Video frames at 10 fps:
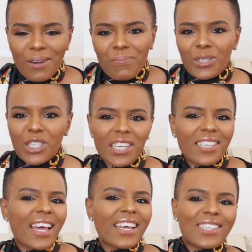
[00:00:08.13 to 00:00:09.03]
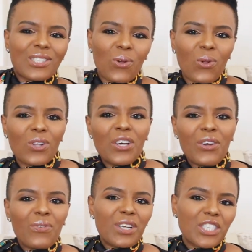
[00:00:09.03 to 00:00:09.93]
I'm pushing like this whole
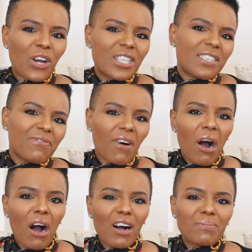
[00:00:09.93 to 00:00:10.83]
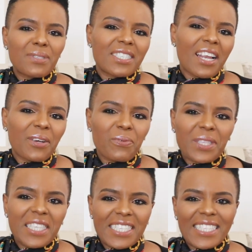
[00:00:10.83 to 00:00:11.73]
rich auntie vibes, like
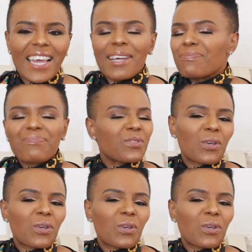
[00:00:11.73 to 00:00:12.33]
with this thing,